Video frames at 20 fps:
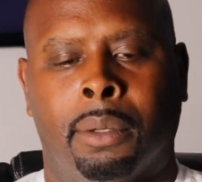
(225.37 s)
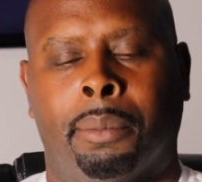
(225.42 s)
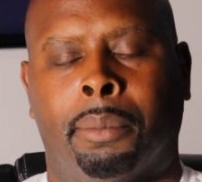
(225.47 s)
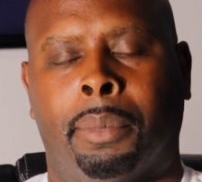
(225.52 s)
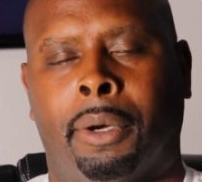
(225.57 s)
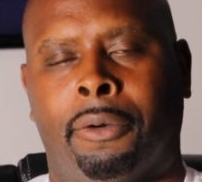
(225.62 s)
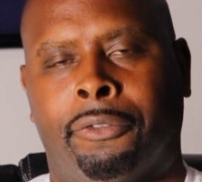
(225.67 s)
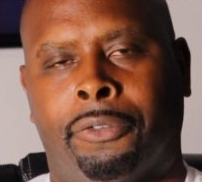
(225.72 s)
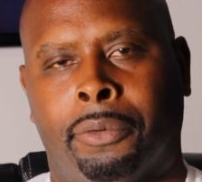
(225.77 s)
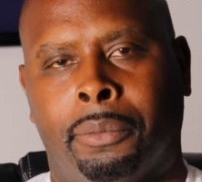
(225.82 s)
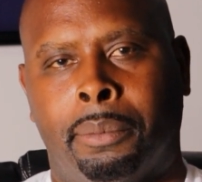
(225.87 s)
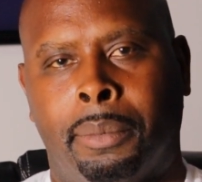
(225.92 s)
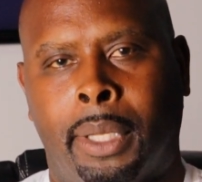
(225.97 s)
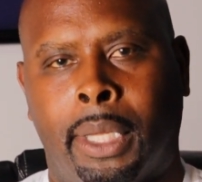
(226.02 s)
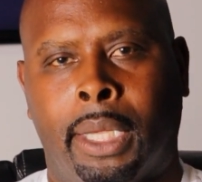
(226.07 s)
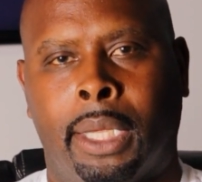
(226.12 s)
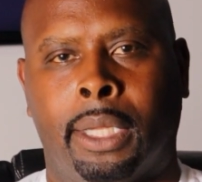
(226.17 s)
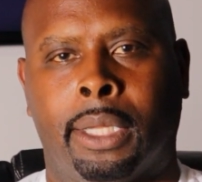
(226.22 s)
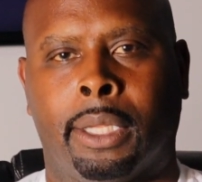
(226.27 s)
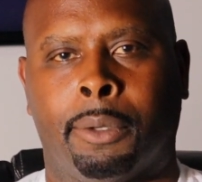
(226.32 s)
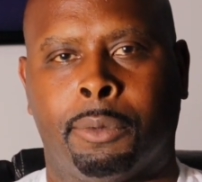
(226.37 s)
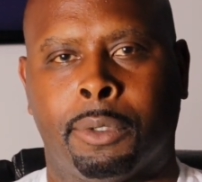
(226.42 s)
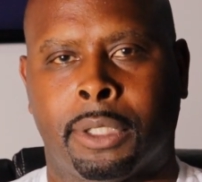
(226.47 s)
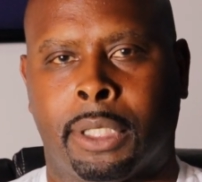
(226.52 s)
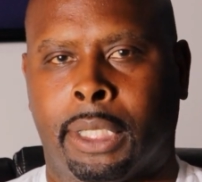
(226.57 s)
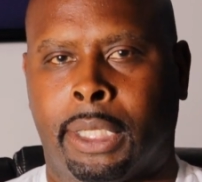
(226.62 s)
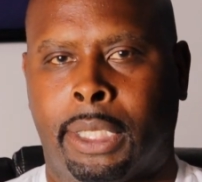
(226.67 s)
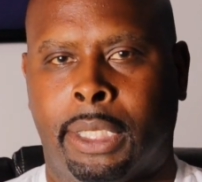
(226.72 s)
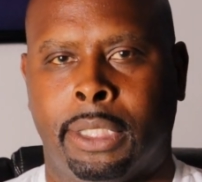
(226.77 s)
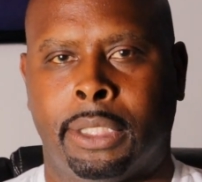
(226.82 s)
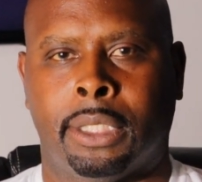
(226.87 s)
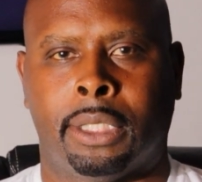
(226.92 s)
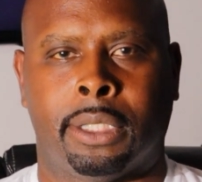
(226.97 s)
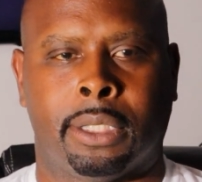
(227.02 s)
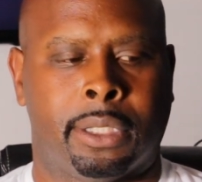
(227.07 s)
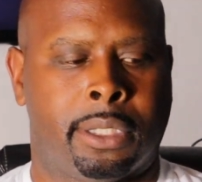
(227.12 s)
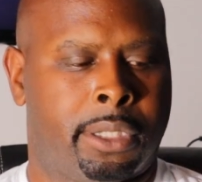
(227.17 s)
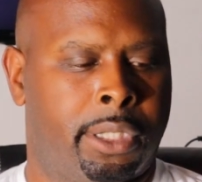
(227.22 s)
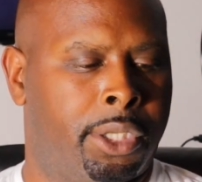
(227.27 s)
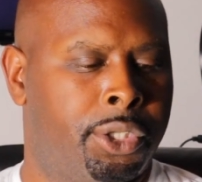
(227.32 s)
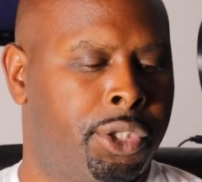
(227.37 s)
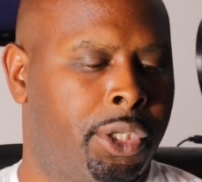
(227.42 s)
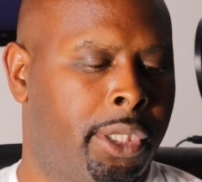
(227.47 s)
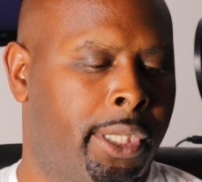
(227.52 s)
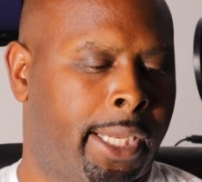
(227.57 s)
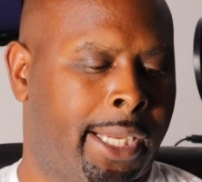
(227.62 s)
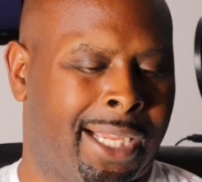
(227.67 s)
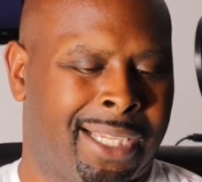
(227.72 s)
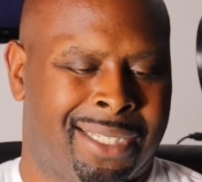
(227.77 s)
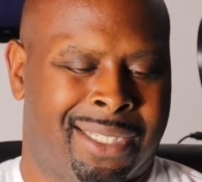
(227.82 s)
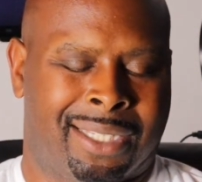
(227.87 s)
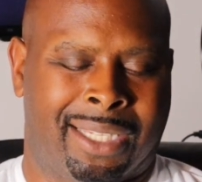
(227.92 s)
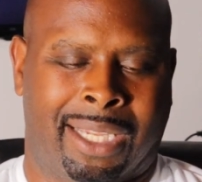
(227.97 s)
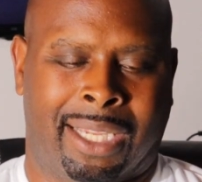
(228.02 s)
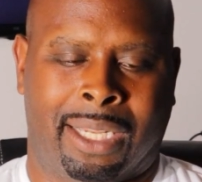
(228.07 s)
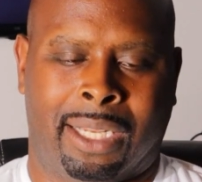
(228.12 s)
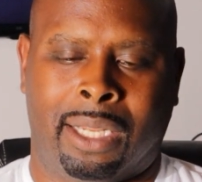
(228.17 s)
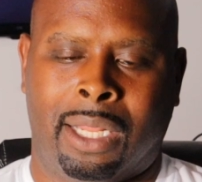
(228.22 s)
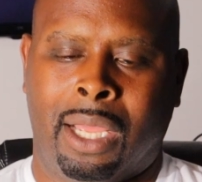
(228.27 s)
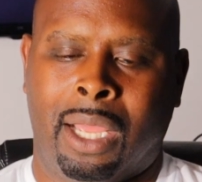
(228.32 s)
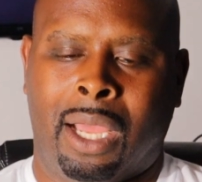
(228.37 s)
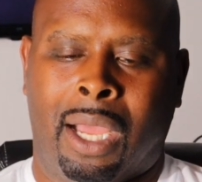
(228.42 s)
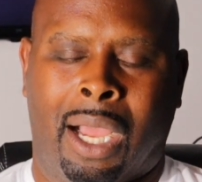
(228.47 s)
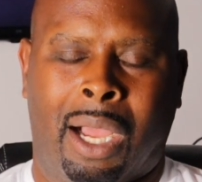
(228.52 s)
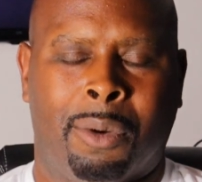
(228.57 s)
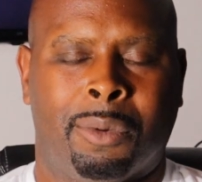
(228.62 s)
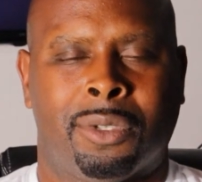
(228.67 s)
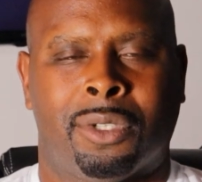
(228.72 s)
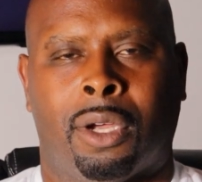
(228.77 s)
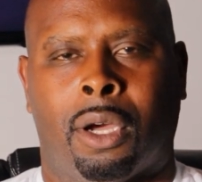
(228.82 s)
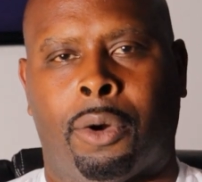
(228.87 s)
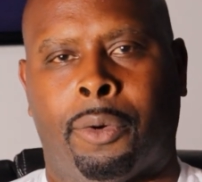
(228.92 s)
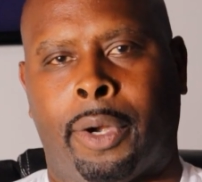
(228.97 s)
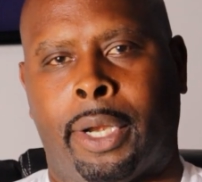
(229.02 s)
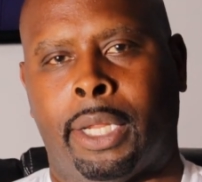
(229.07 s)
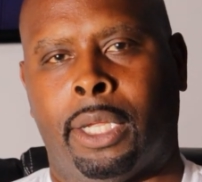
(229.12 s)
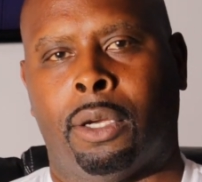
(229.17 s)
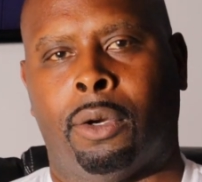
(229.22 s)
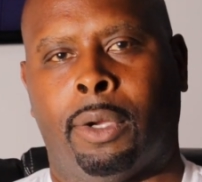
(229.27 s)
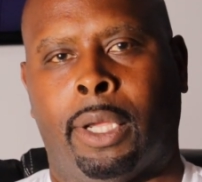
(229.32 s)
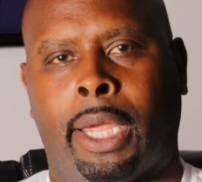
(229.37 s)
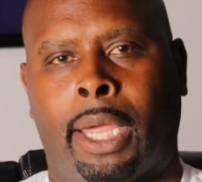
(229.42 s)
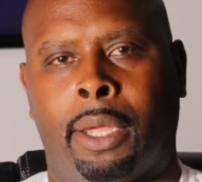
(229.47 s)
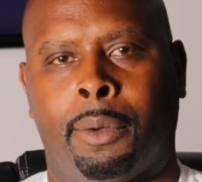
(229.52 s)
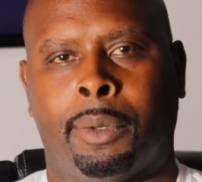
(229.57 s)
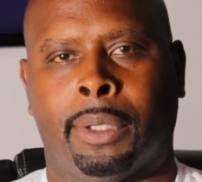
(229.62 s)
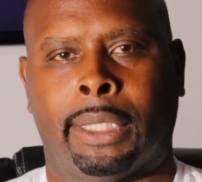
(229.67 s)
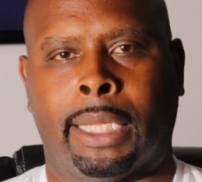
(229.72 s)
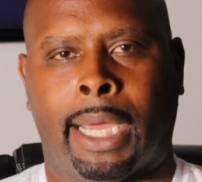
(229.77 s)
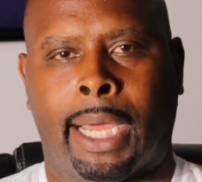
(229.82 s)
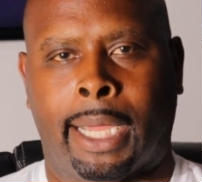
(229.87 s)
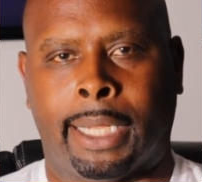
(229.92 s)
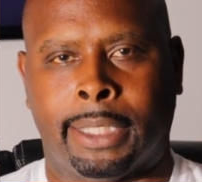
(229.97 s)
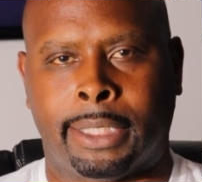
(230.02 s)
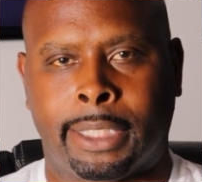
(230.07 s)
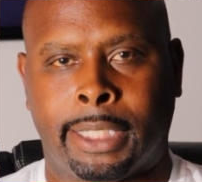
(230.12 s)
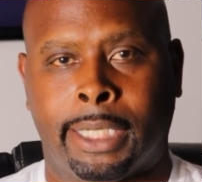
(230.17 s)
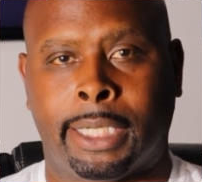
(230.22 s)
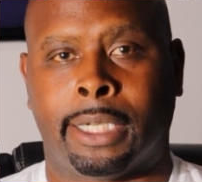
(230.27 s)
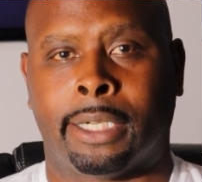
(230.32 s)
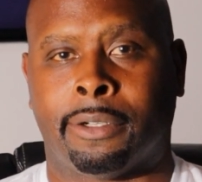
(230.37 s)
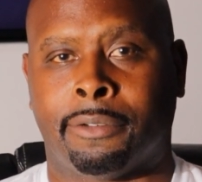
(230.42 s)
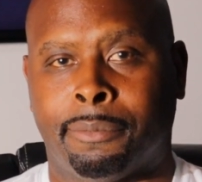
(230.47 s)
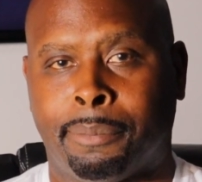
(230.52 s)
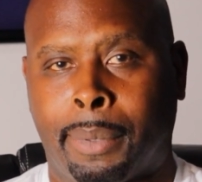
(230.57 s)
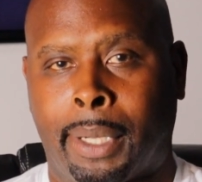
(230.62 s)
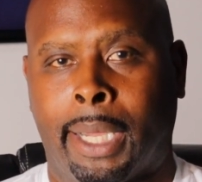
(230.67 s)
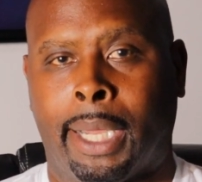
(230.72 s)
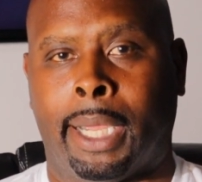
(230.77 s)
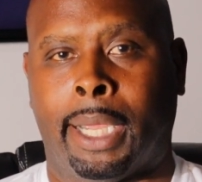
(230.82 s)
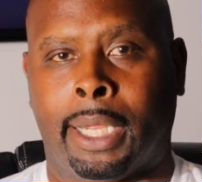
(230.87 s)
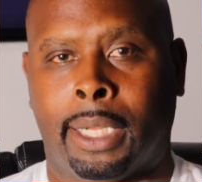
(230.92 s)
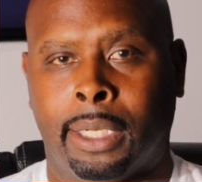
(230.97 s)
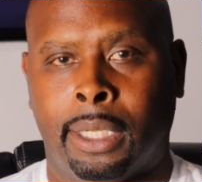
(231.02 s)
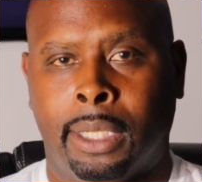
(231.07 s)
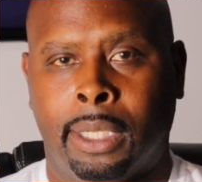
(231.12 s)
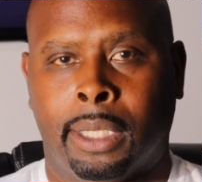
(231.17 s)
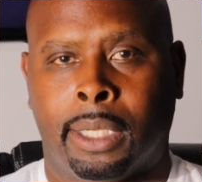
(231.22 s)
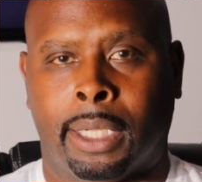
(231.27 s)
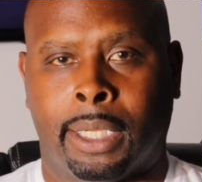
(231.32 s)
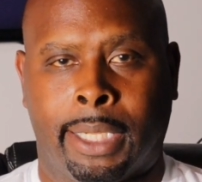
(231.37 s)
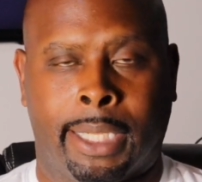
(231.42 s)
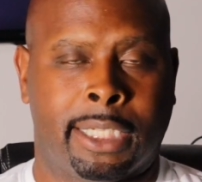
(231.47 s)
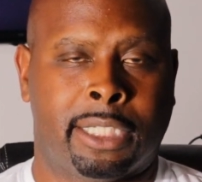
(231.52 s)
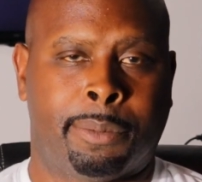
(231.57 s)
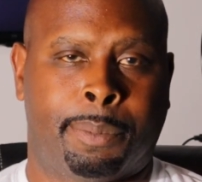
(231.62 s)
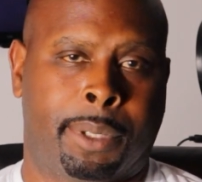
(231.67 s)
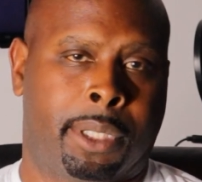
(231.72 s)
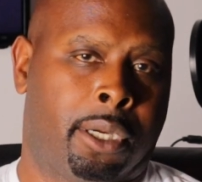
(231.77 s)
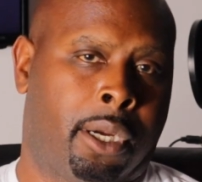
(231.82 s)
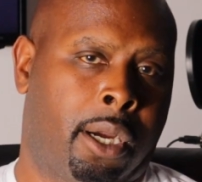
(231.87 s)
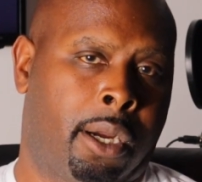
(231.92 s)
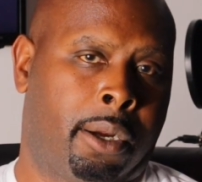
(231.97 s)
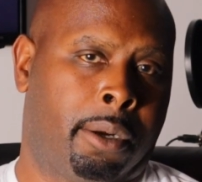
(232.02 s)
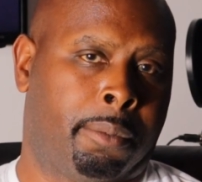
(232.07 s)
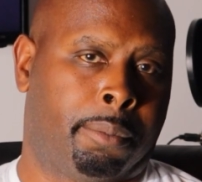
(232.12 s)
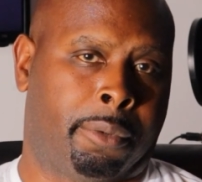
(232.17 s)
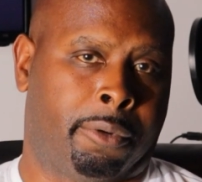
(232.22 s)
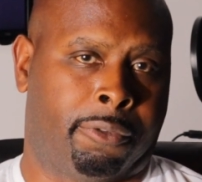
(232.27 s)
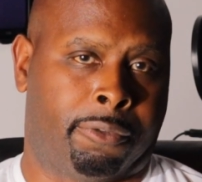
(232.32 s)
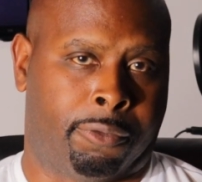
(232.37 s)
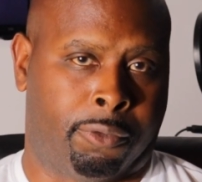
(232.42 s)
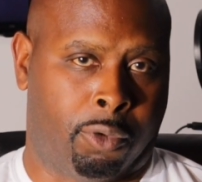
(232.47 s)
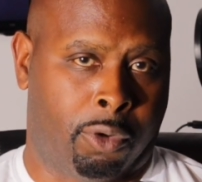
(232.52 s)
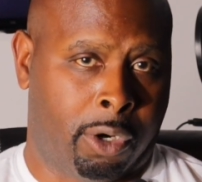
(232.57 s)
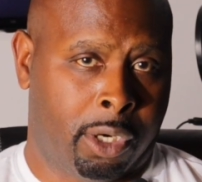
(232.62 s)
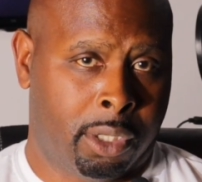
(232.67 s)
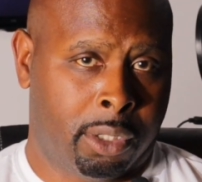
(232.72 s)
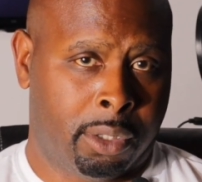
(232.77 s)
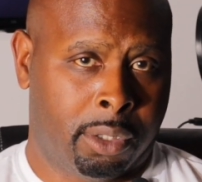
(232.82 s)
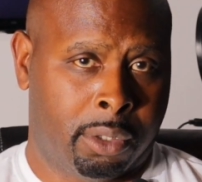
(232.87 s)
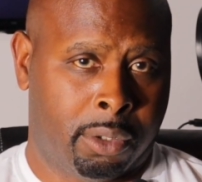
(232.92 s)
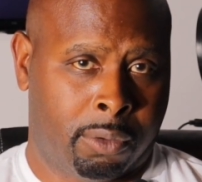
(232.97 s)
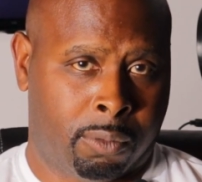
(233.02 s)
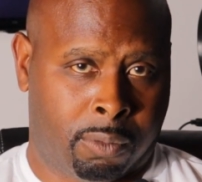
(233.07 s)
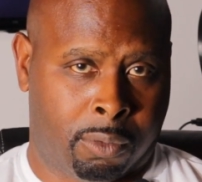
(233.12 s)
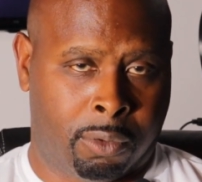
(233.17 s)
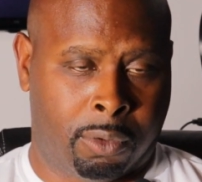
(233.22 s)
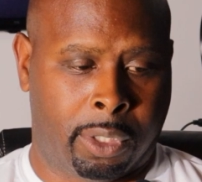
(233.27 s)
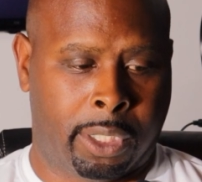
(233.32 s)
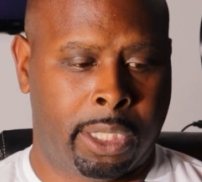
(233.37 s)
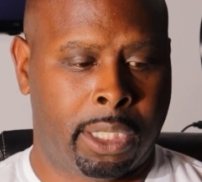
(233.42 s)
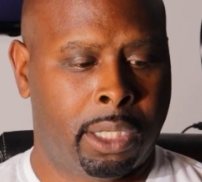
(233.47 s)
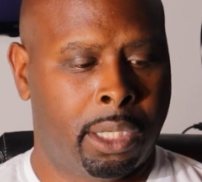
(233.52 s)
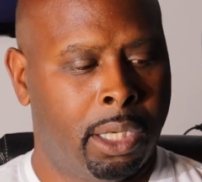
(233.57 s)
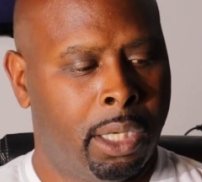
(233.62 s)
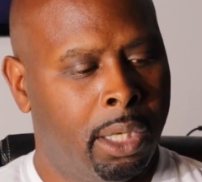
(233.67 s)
But for me, there was an easy decision. Like I said, I was already okay with the idea of buying an SBR before the ruling.